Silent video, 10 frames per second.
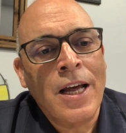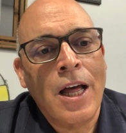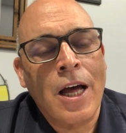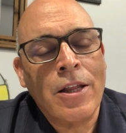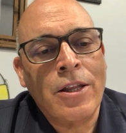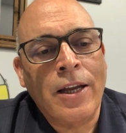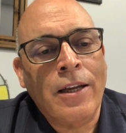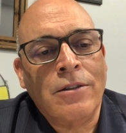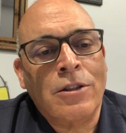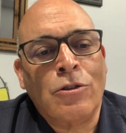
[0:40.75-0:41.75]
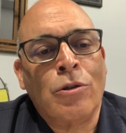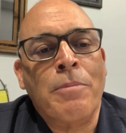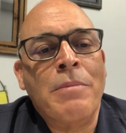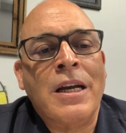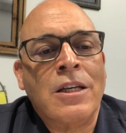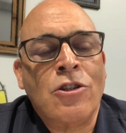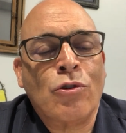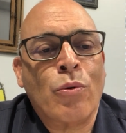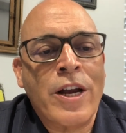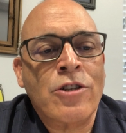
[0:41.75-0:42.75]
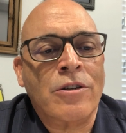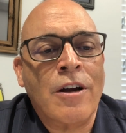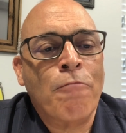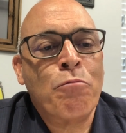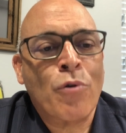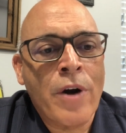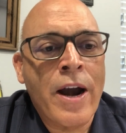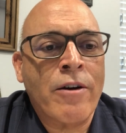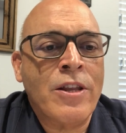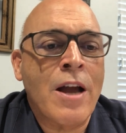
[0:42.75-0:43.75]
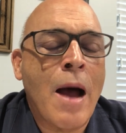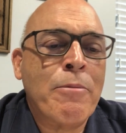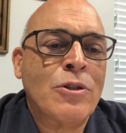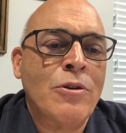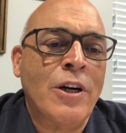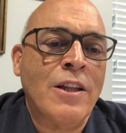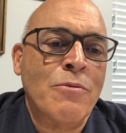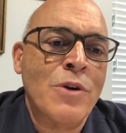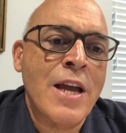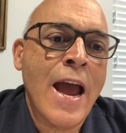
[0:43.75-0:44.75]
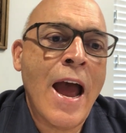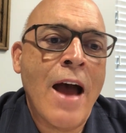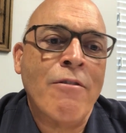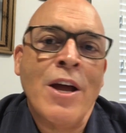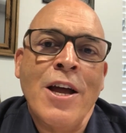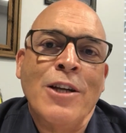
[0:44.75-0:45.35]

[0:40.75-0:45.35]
the tremendous treasure of prayer and the opportunity that we have